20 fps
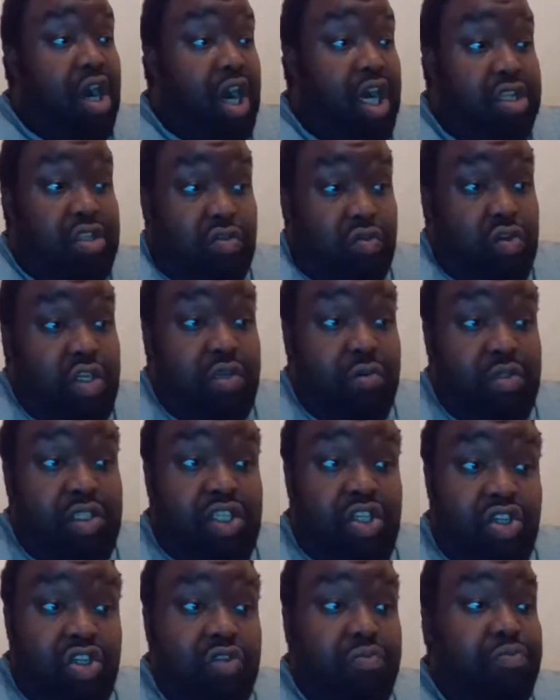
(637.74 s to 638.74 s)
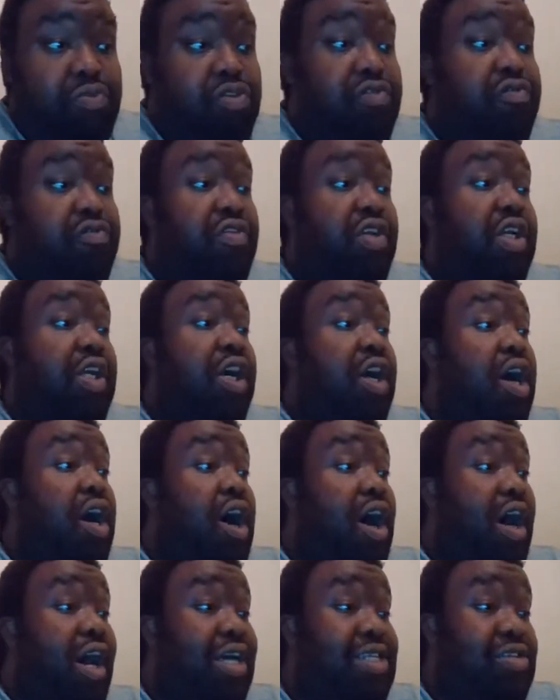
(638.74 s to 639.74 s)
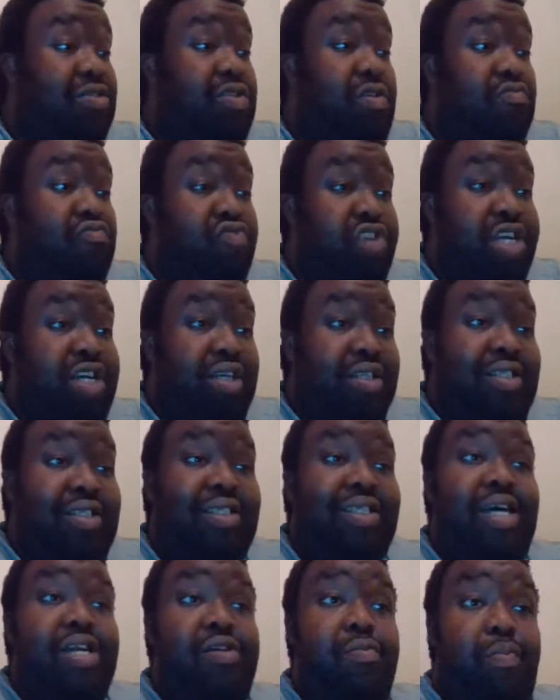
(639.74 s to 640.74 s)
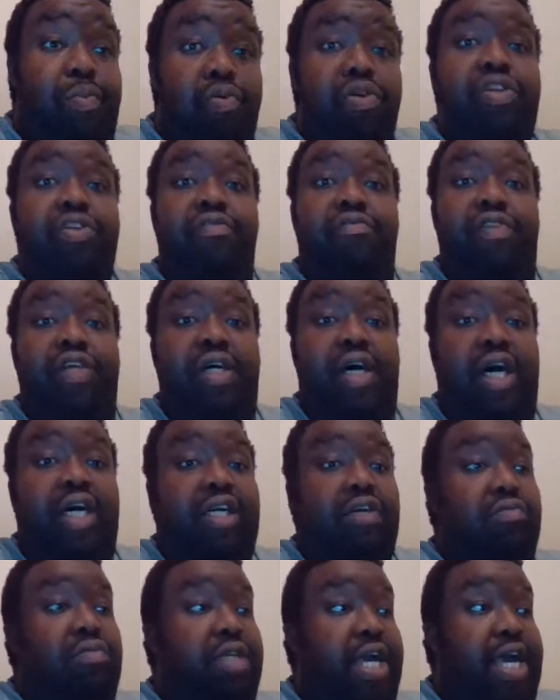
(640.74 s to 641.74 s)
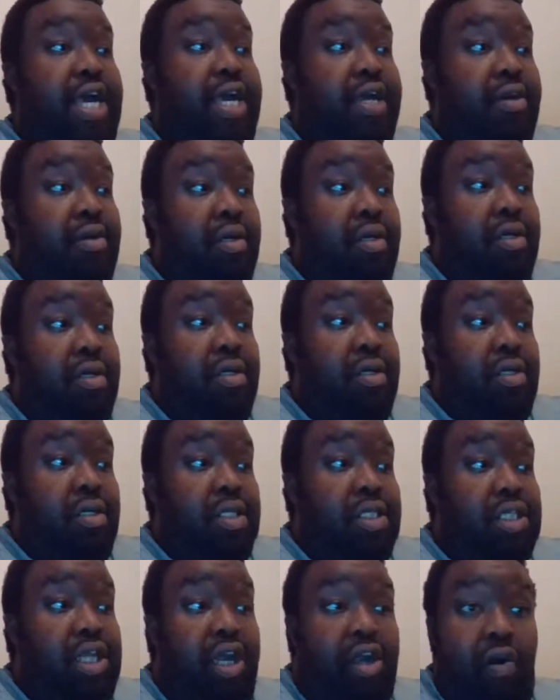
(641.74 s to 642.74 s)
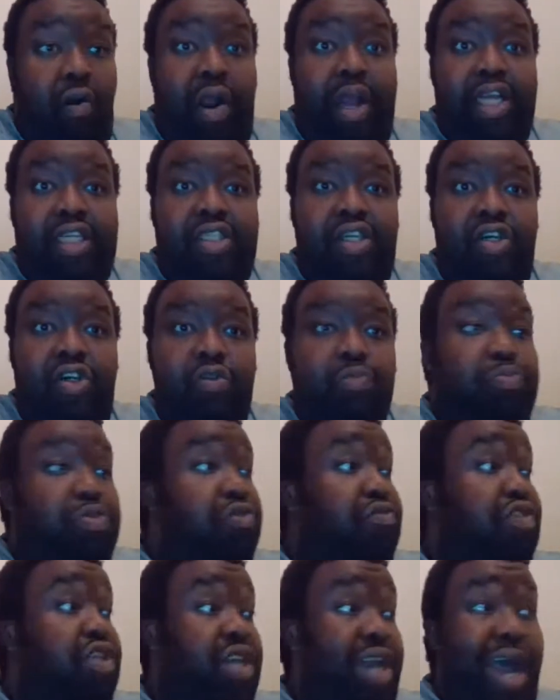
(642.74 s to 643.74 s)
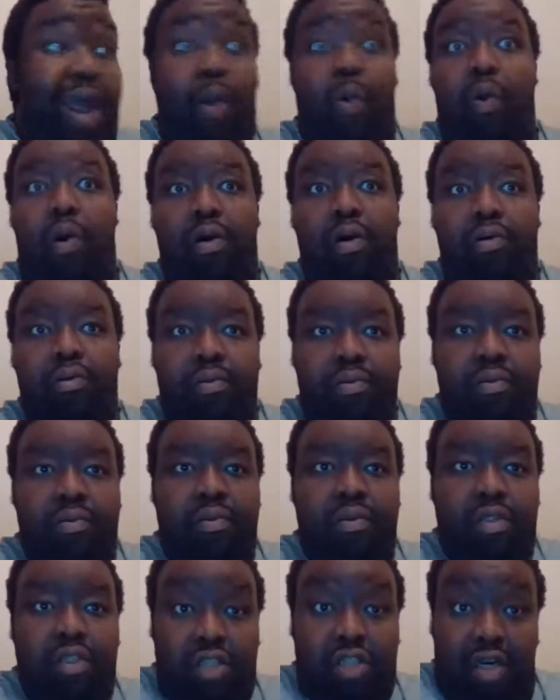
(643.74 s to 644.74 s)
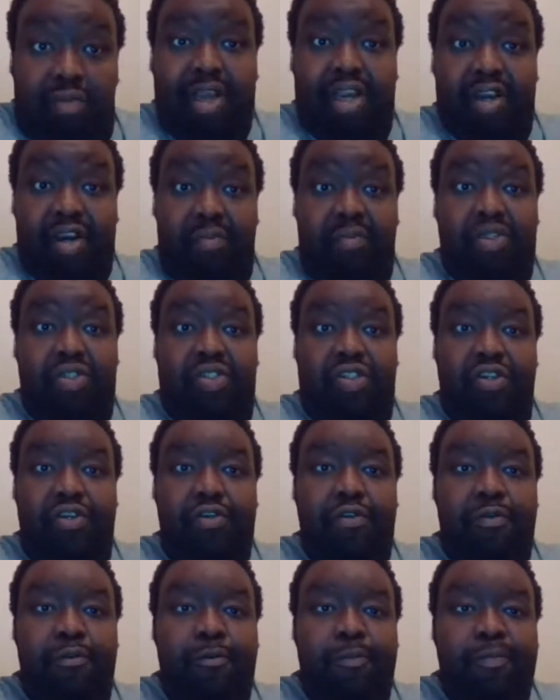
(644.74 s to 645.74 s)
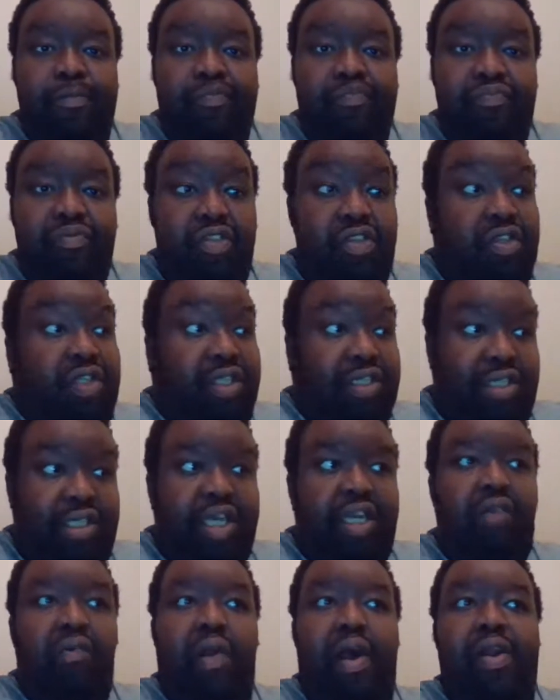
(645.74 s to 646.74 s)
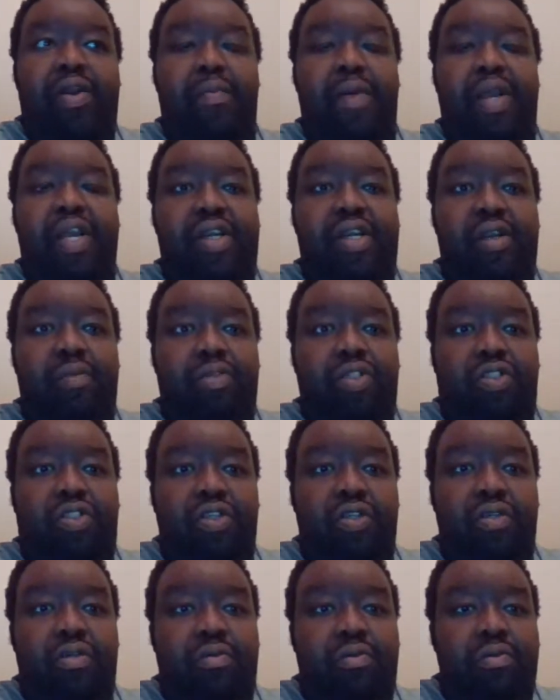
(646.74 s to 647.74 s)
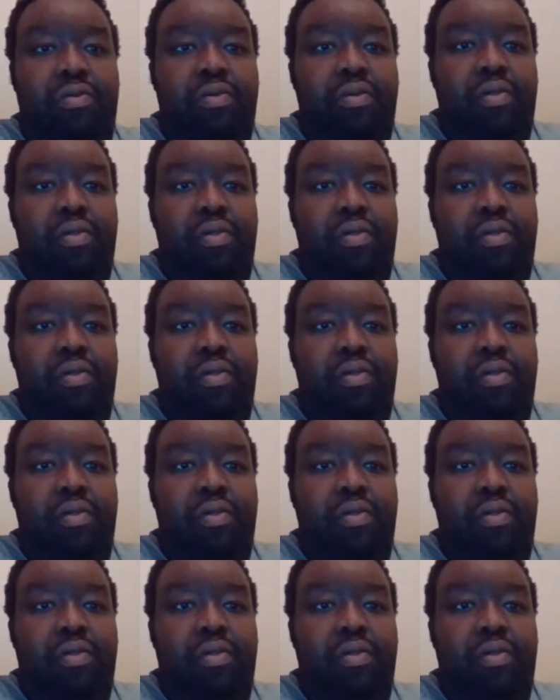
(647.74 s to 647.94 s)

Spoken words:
I thought it was a good movie. I still don't really understand the point of it. I don't get. It's like, all right, it's a good movie. Now what? You gonna make a number two? You gonna stick around and make a number two?